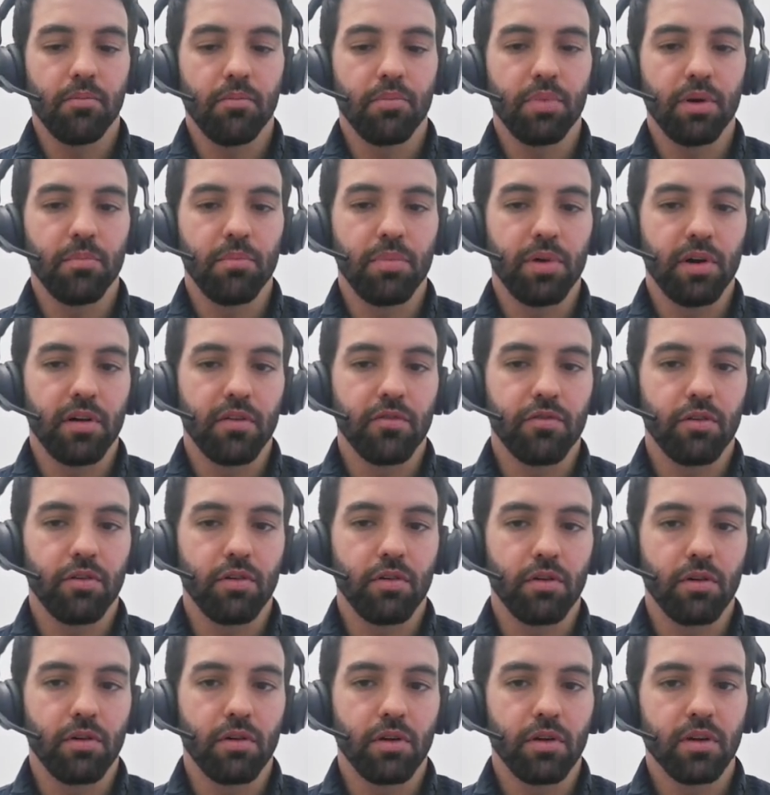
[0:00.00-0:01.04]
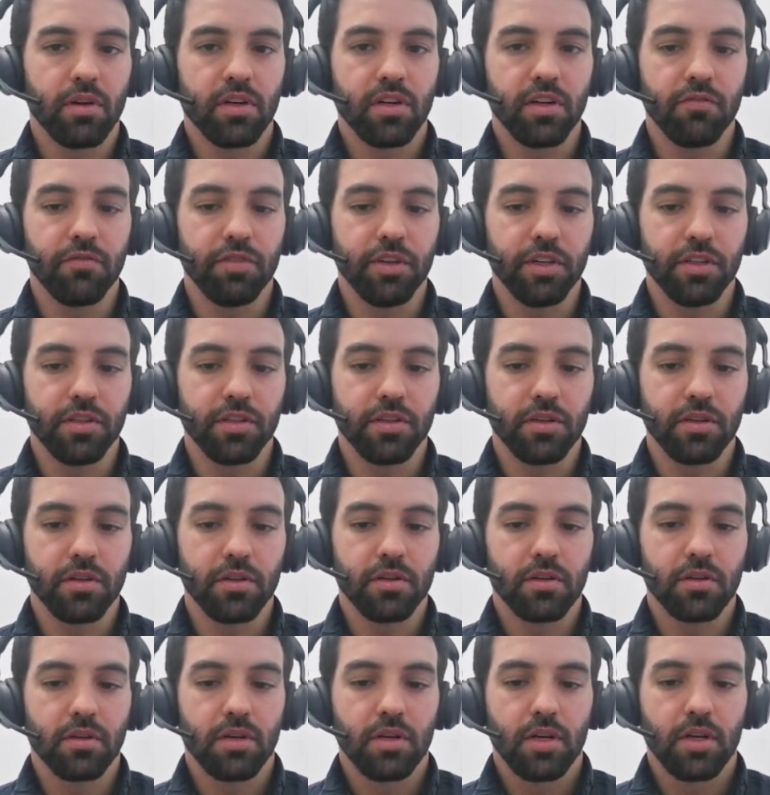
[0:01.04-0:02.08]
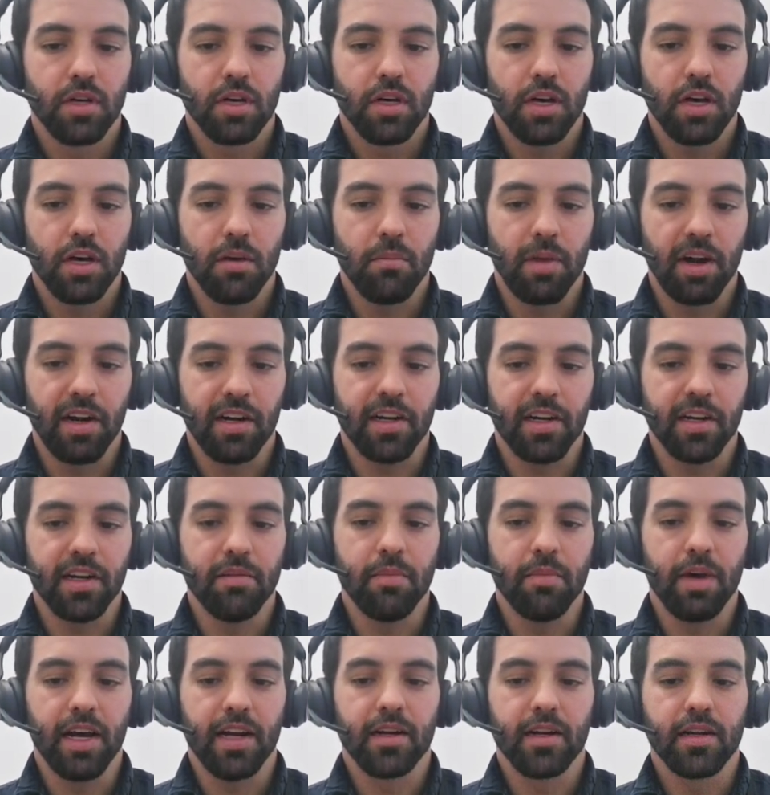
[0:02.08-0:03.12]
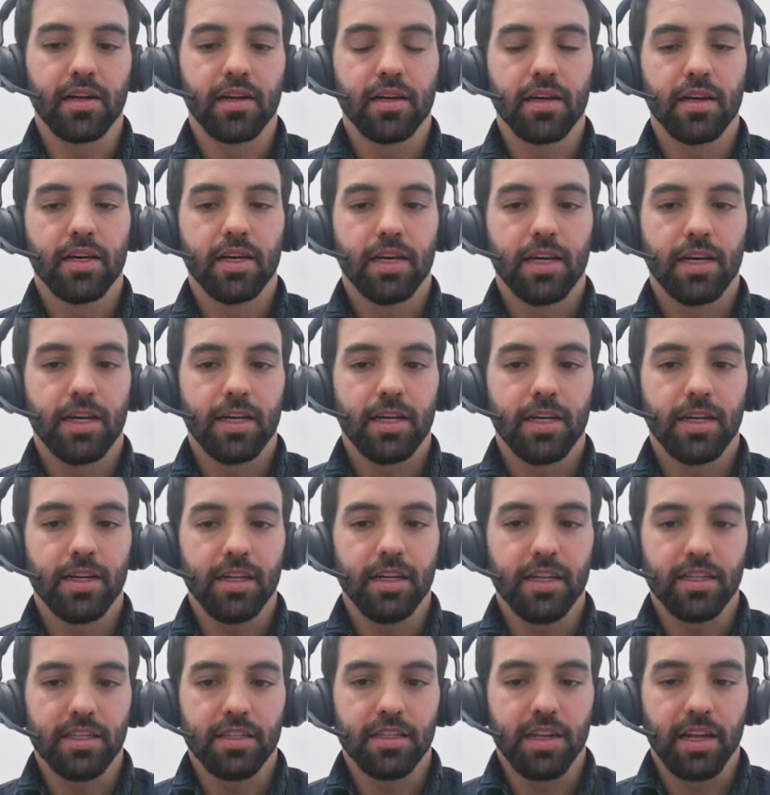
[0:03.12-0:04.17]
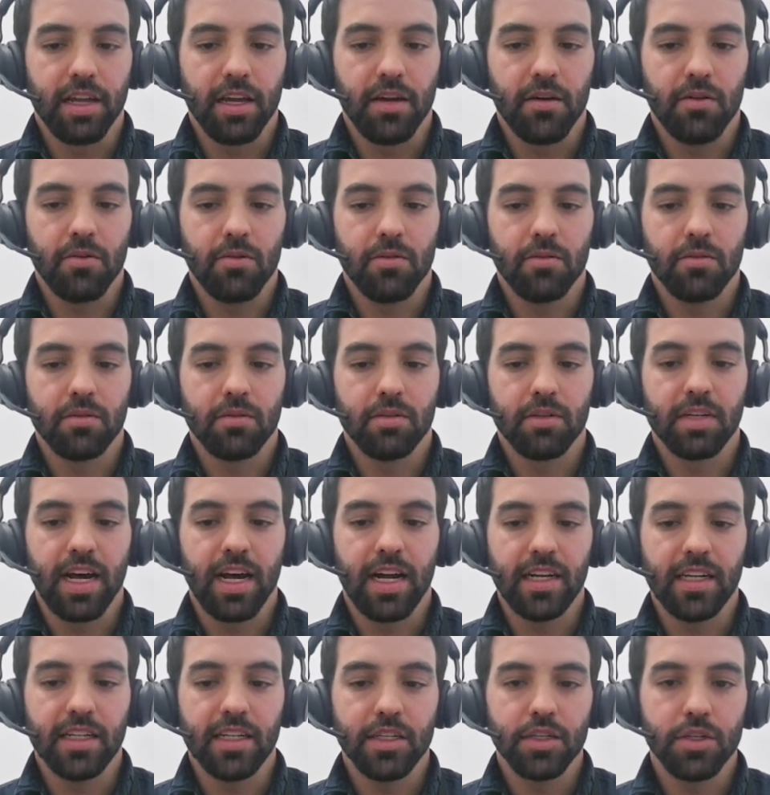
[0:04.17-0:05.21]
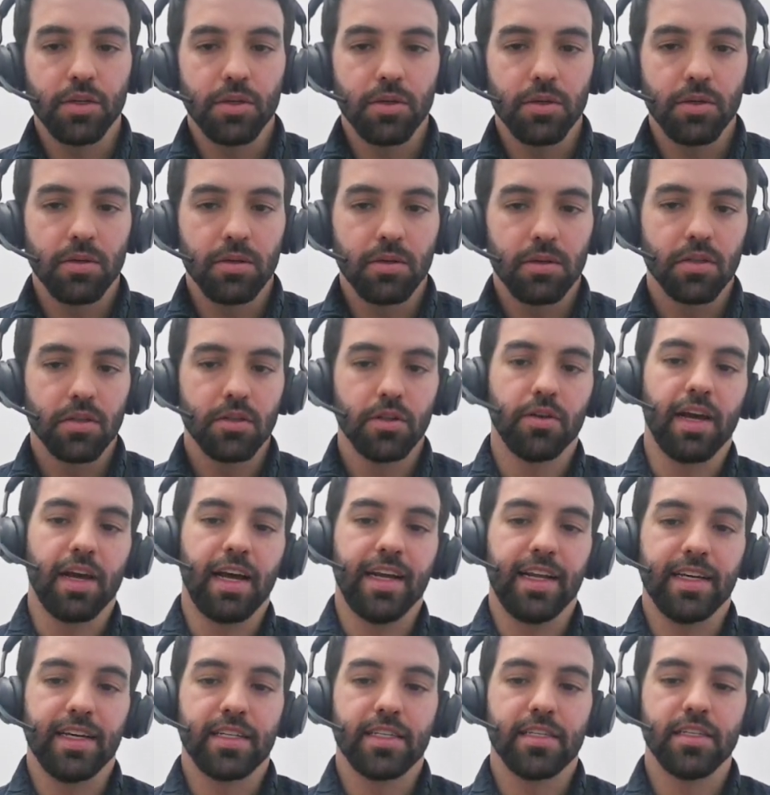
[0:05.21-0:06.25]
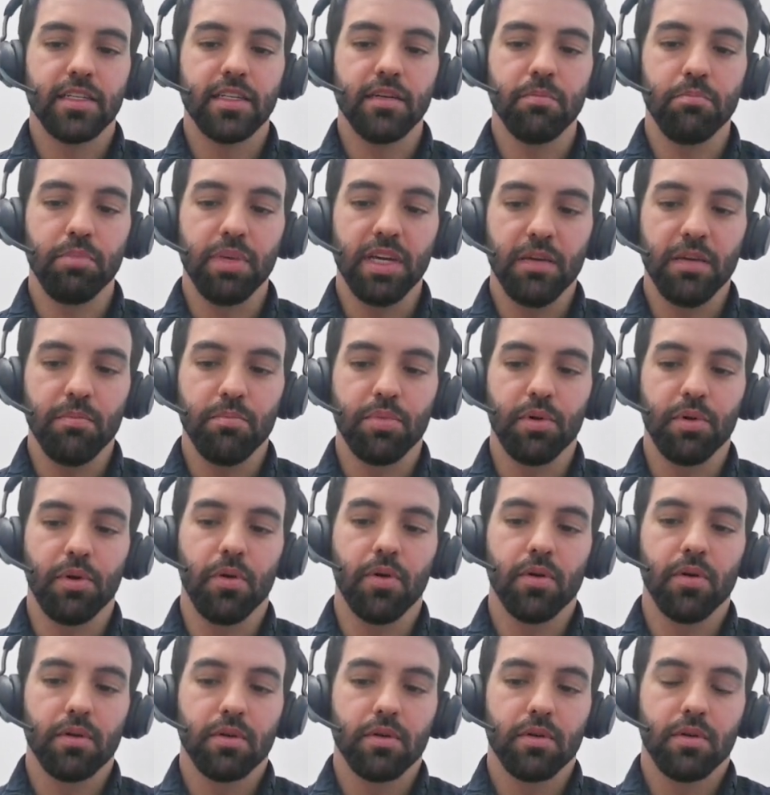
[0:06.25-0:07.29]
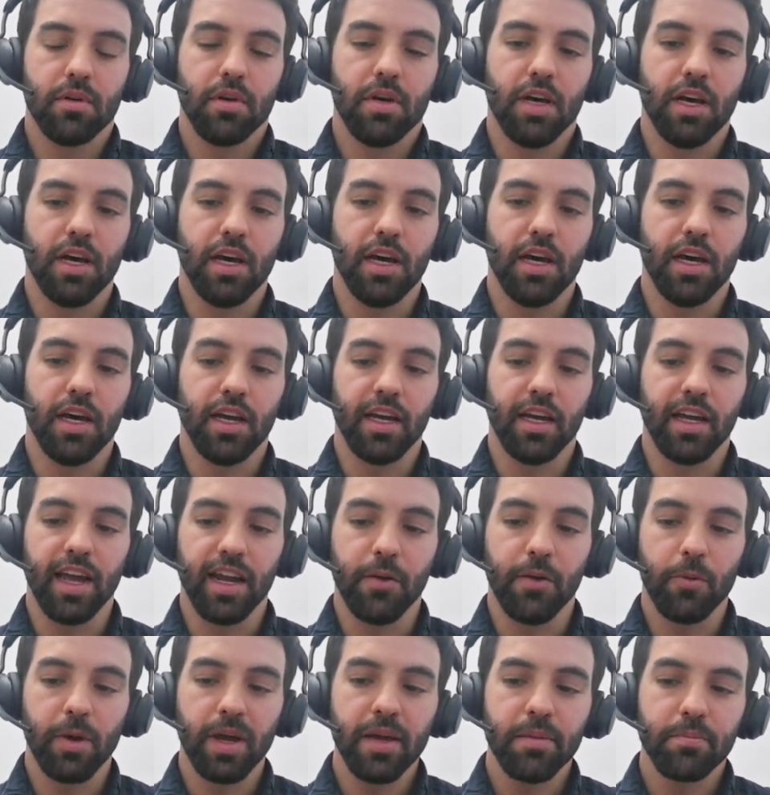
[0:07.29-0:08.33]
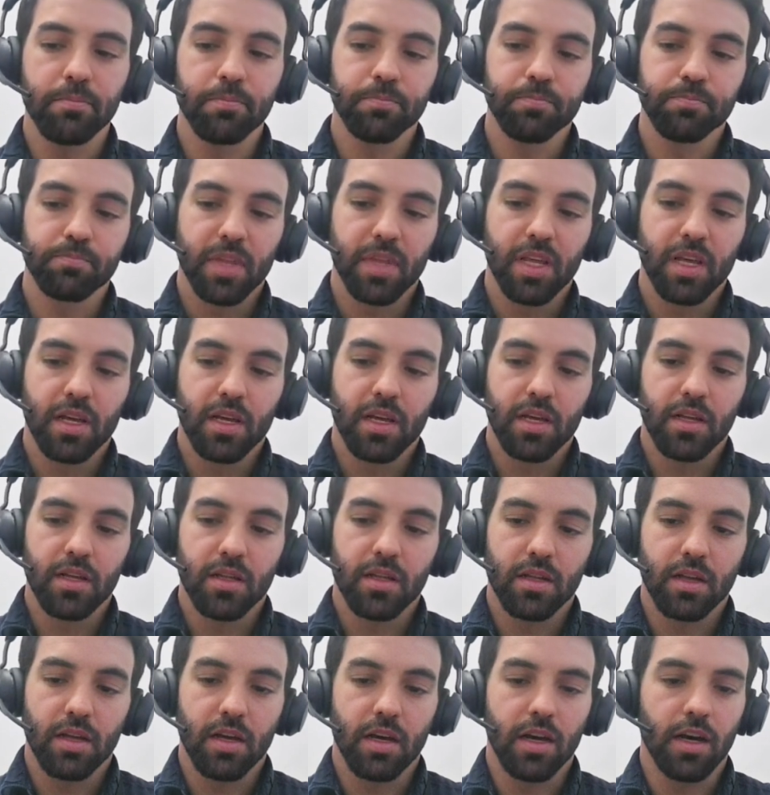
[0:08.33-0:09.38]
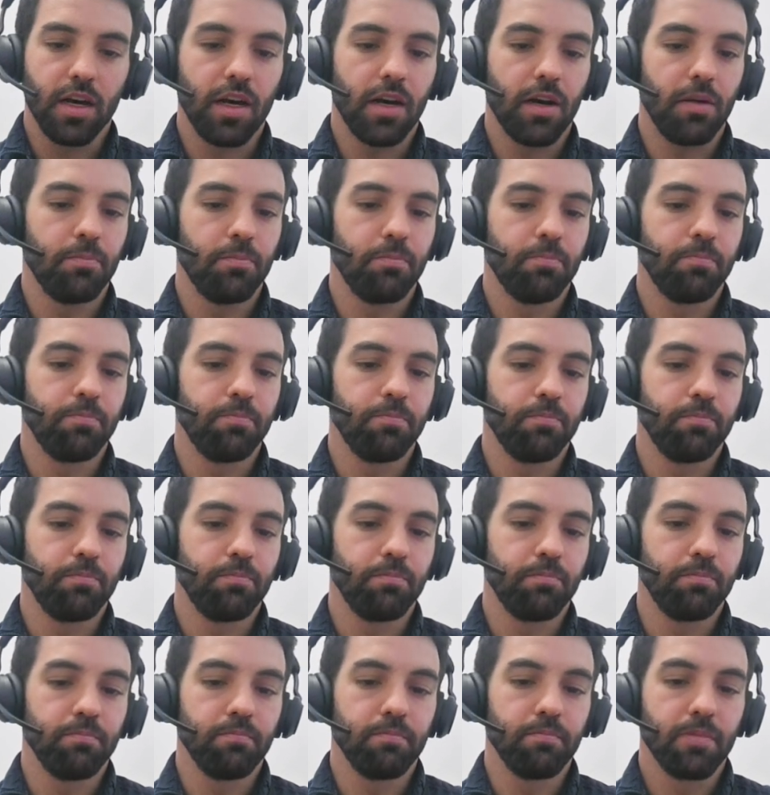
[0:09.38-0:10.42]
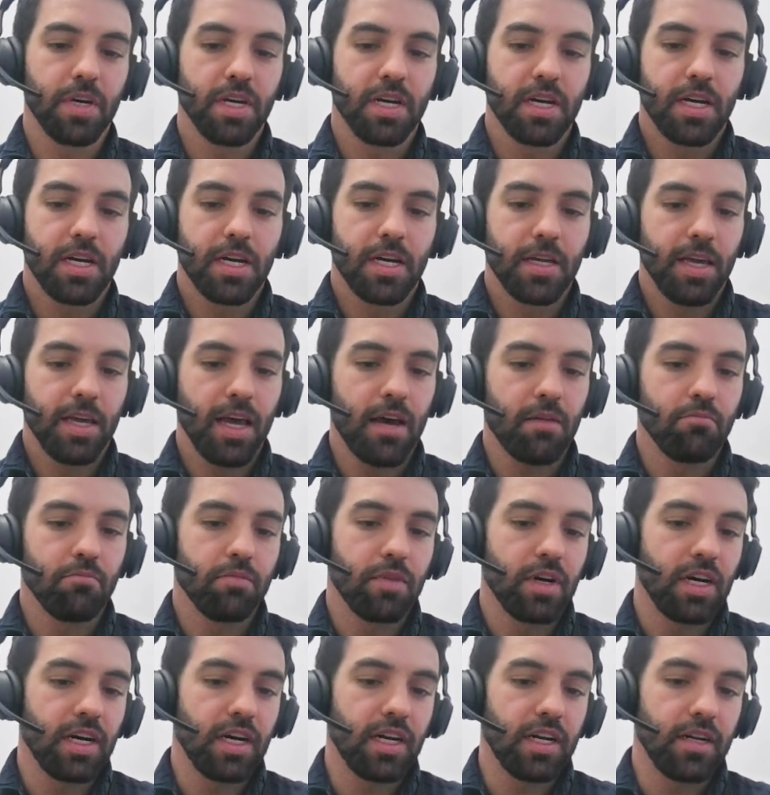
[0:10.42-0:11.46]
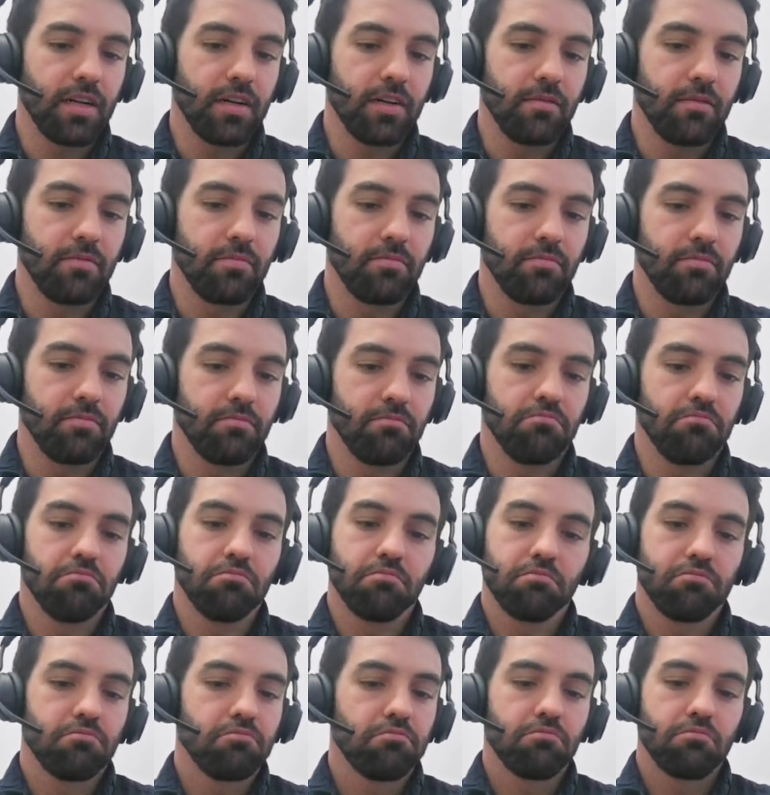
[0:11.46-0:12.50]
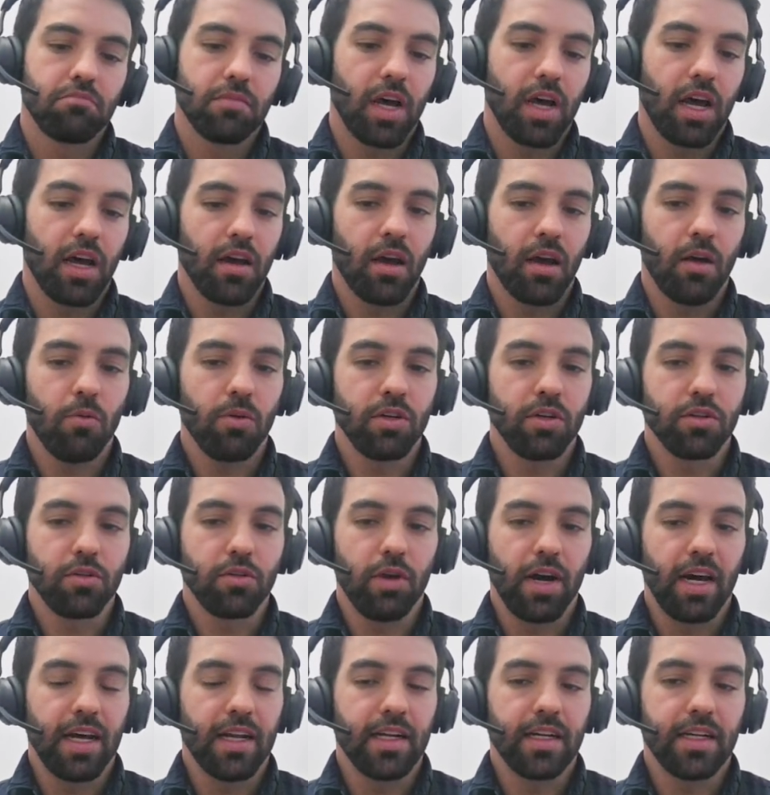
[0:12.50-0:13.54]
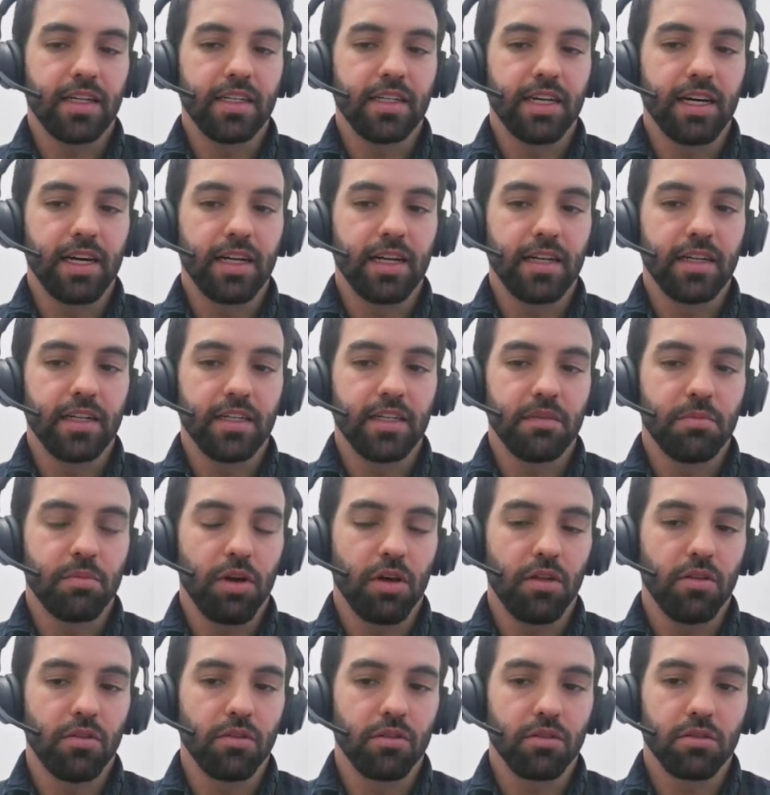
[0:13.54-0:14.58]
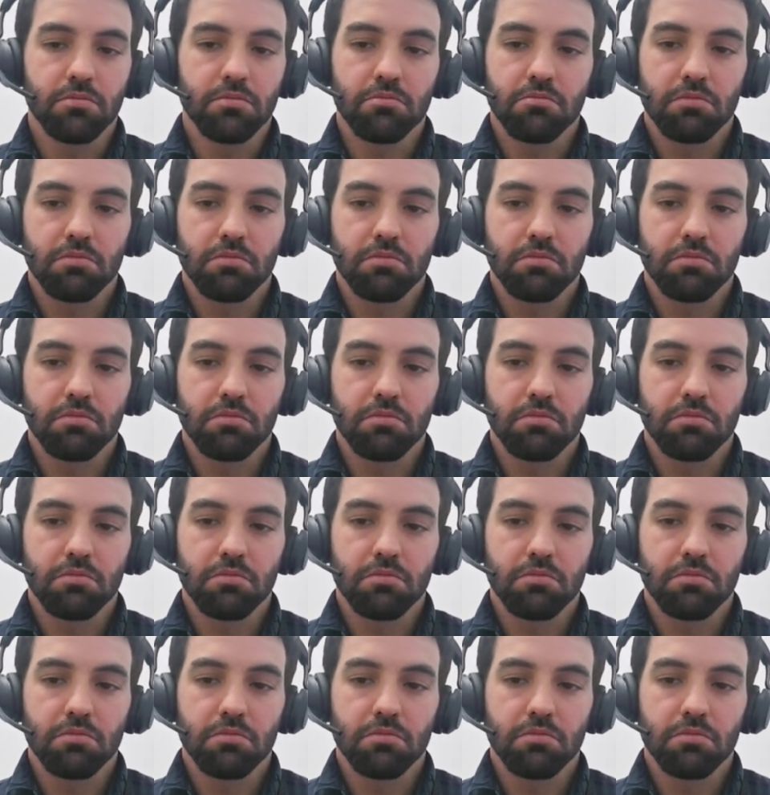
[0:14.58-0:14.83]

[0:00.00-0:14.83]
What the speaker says: prepare for the future market demand. This new DALI 2 to KNX TP Pro Gateway. Um, yeah, and I want to highlight that this product